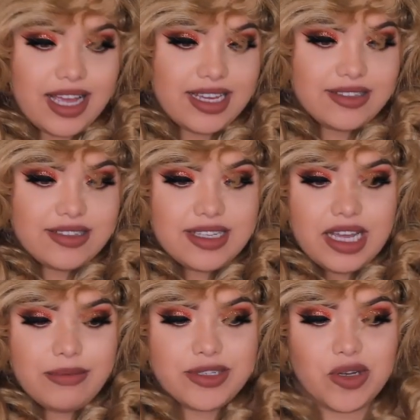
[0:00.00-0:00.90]

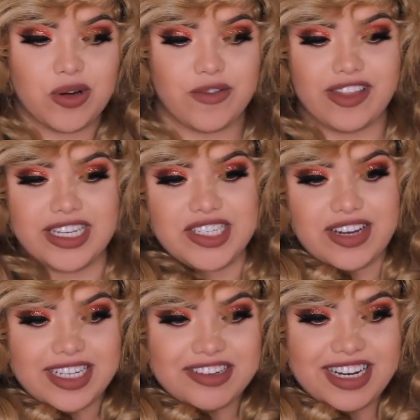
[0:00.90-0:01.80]
I'm so over this
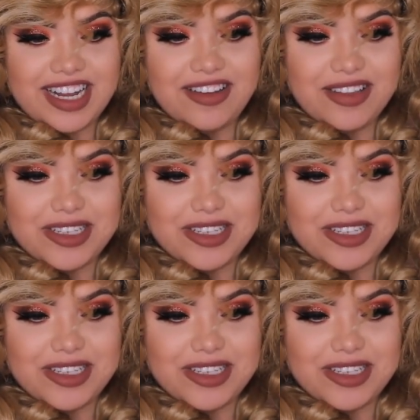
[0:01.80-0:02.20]
dress right now.